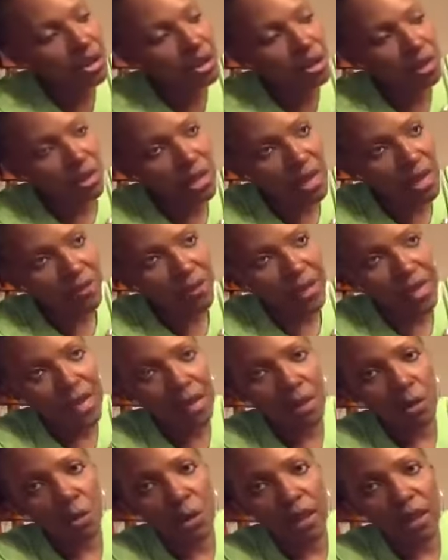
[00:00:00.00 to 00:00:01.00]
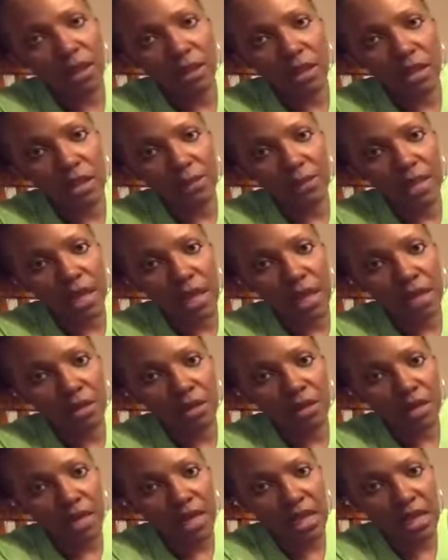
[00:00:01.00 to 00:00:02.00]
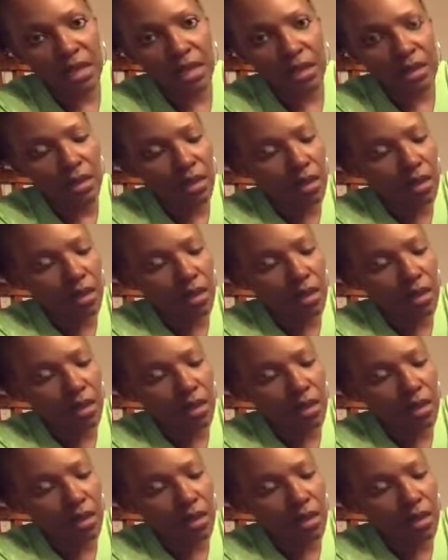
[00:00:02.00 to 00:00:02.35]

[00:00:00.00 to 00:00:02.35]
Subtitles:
you're definitely going to wear something underneath.